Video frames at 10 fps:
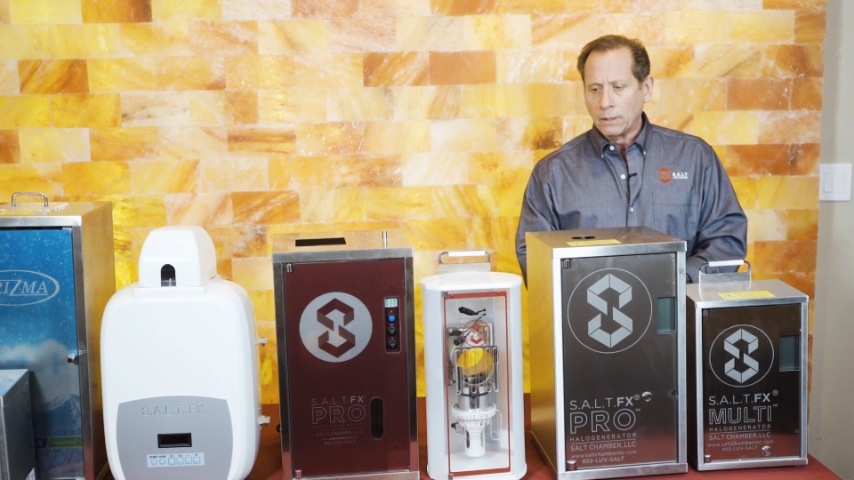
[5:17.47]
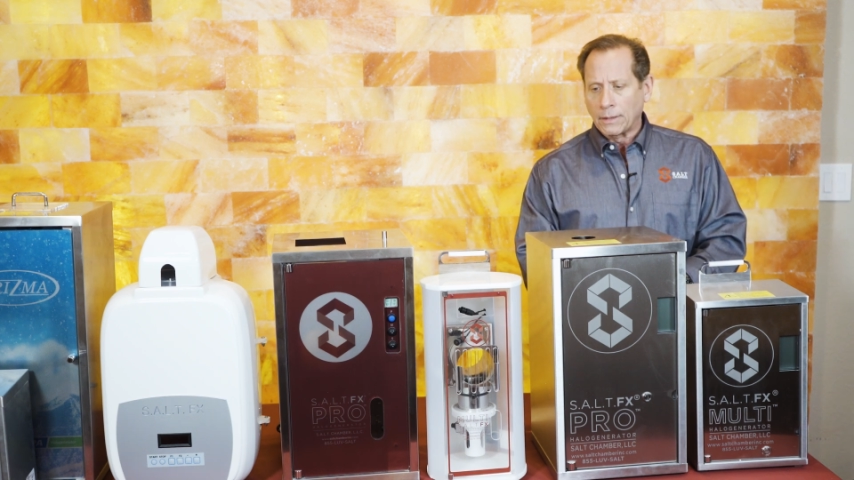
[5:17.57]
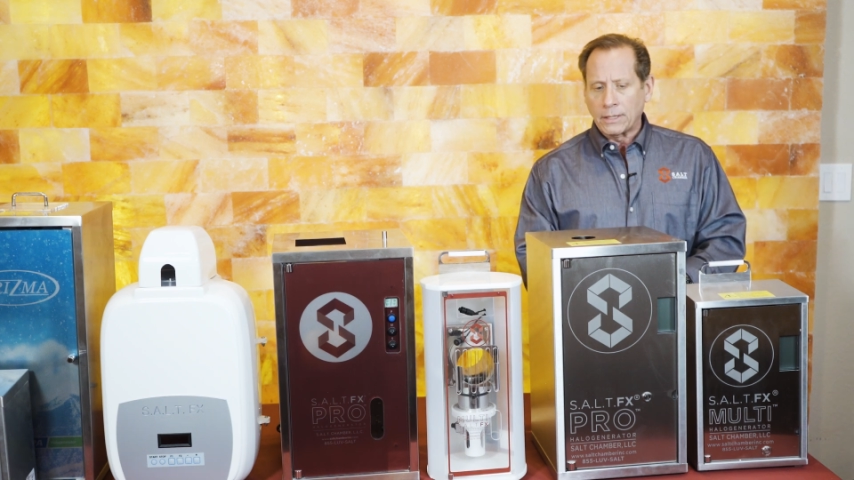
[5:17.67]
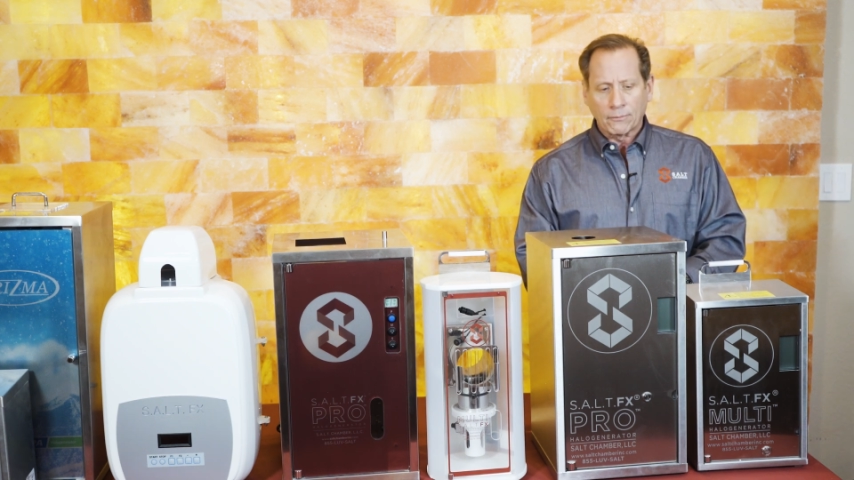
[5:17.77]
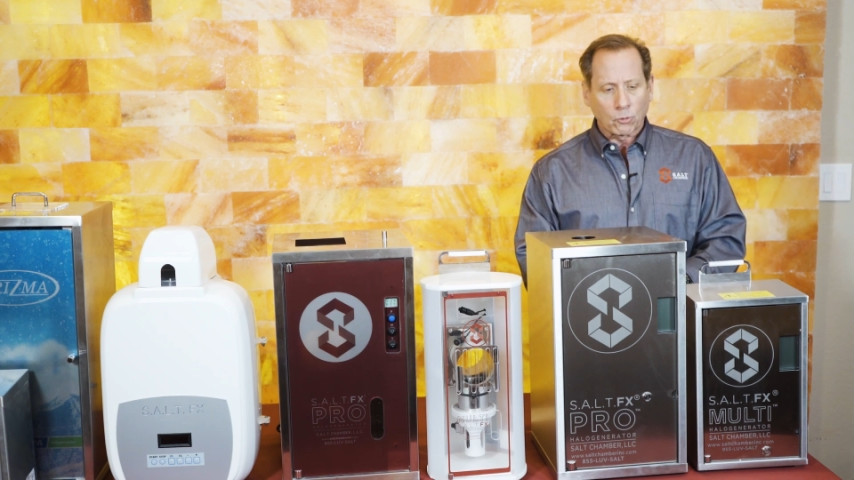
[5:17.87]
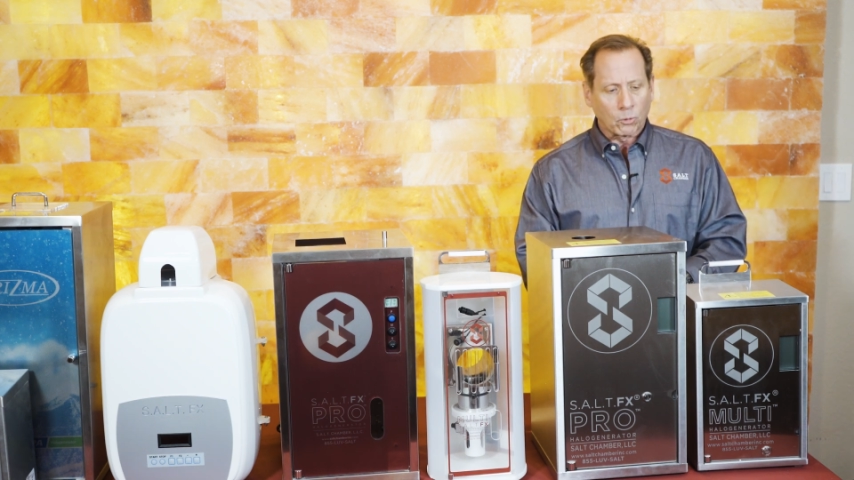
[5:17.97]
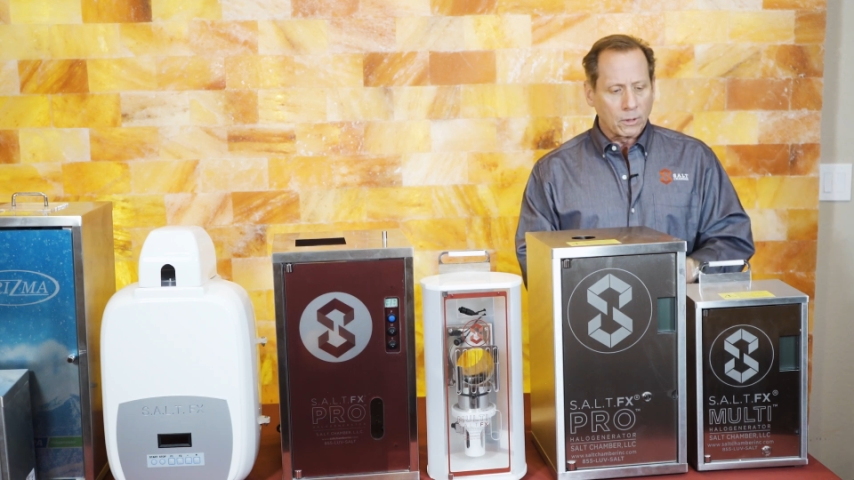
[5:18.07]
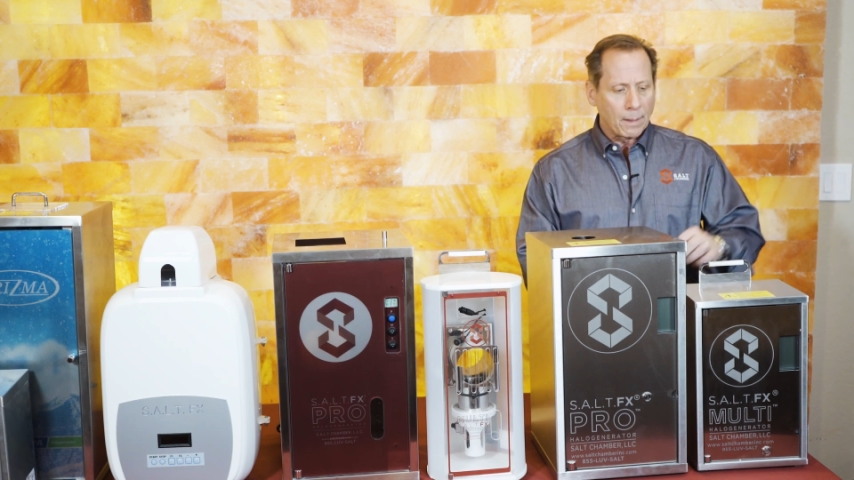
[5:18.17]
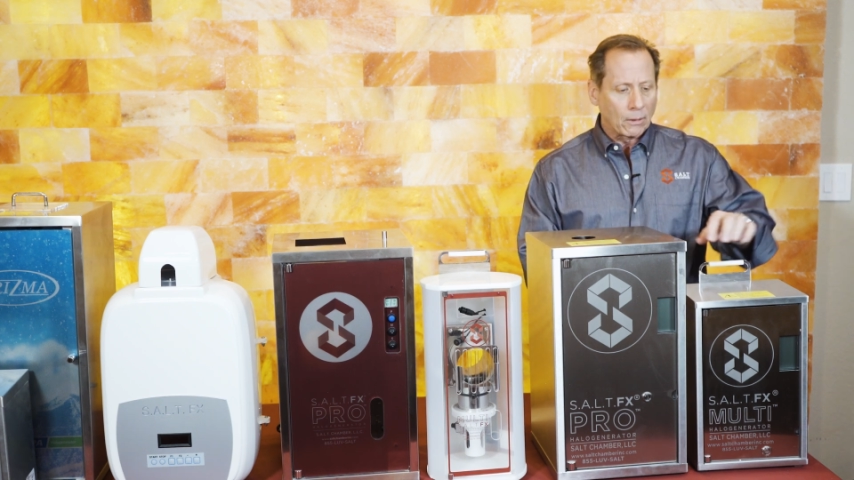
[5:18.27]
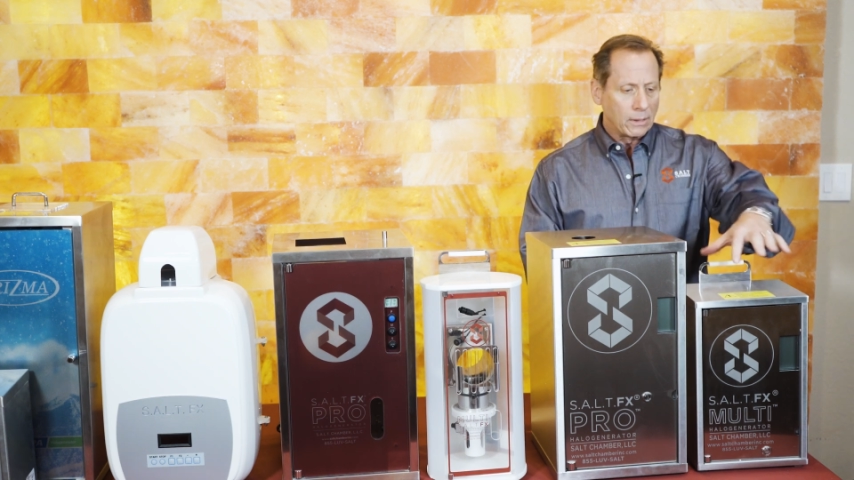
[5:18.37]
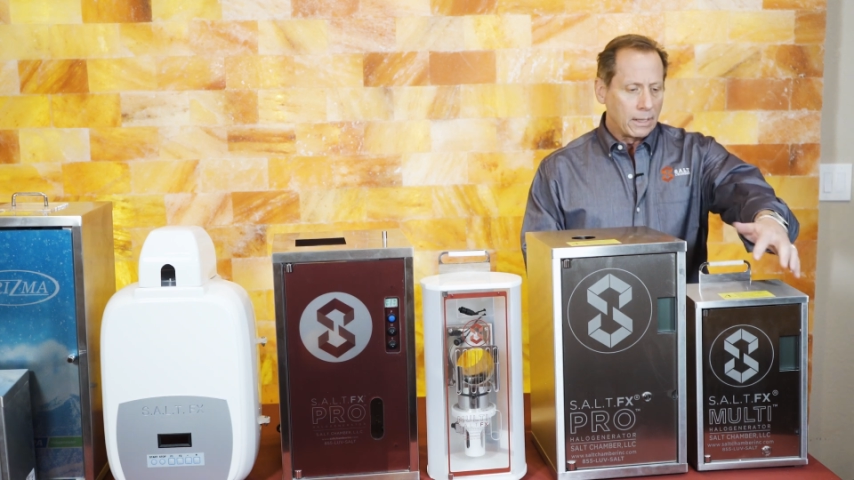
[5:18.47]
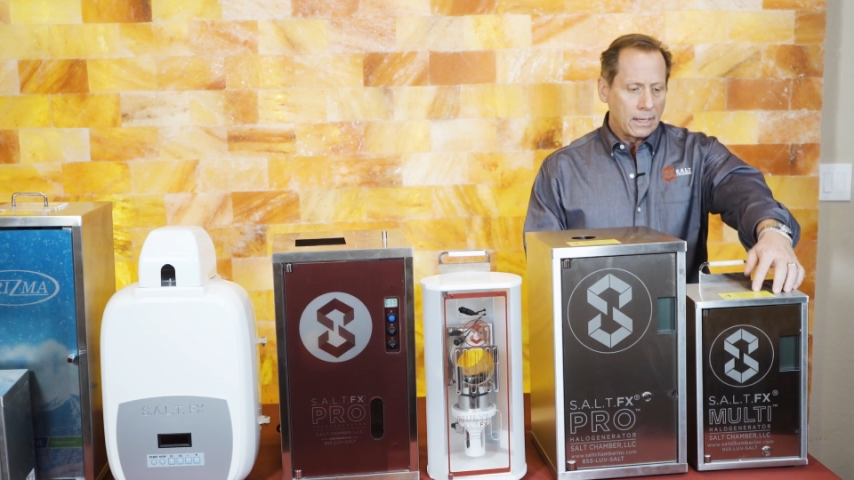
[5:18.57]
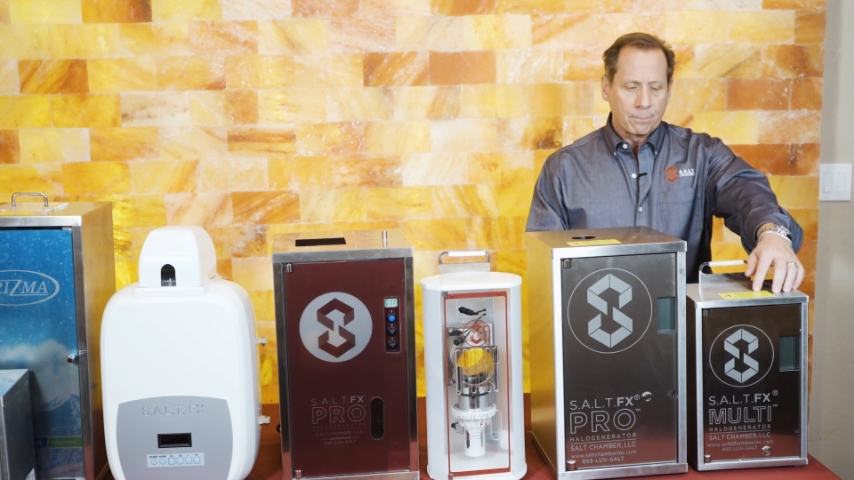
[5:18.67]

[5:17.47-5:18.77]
that you have to worry about.